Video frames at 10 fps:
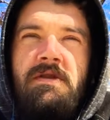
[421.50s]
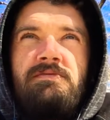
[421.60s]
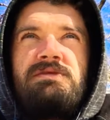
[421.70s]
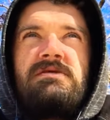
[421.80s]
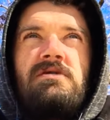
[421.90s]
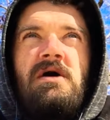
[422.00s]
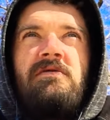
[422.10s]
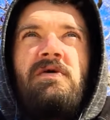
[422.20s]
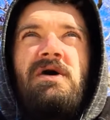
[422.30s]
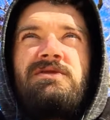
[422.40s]
but I've seen a lot
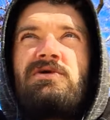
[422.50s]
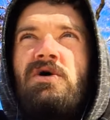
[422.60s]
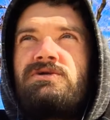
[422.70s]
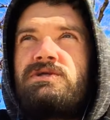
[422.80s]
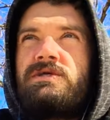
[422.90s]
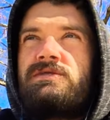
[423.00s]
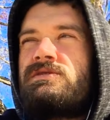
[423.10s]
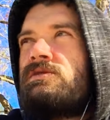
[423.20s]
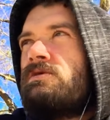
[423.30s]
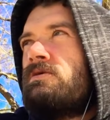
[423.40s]
of
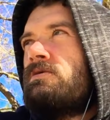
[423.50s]
unconscious